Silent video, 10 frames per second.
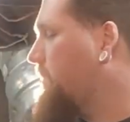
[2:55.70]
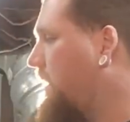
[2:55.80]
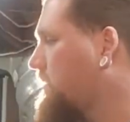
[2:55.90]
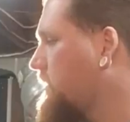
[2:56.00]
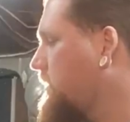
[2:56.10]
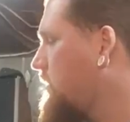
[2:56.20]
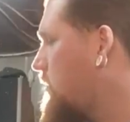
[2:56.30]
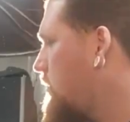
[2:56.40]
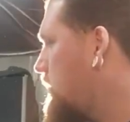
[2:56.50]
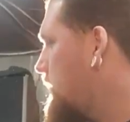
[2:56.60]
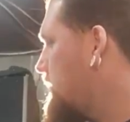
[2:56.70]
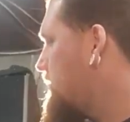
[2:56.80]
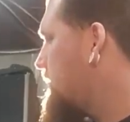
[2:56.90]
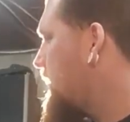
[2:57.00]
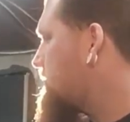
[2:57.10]
mainly on
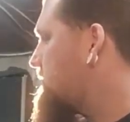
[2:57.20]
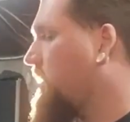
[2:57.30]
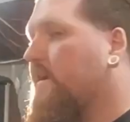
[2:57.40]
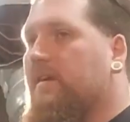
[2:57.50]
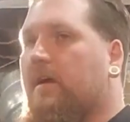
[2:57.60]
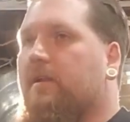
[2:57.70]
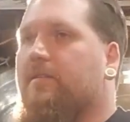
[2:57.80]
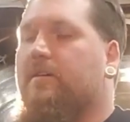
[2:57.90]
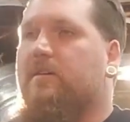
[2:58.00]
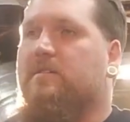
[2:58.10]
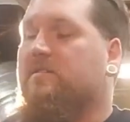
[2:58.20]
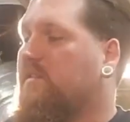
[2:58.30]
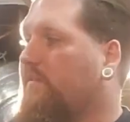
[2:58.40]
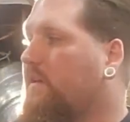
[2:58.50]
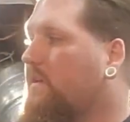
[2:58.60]
the S-10 and the
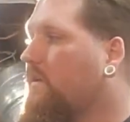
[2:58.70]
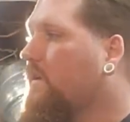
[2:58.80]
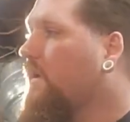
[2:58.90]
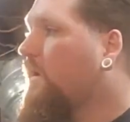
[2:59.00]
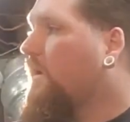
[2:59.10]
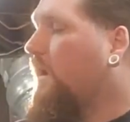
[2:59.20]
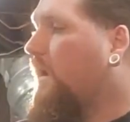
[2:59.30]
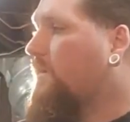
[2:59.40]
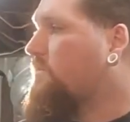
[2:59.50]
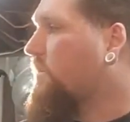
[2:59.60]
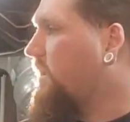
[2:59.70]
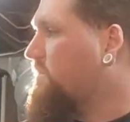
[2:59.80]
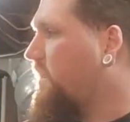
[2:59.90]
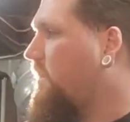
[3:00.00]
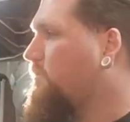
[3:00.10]
Civic. The
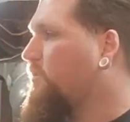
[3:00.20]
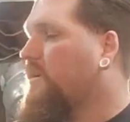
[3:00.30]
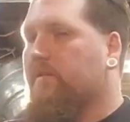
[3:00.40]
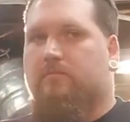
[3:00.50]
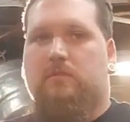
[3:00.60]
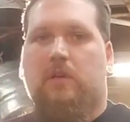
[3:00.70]
Trans Am, we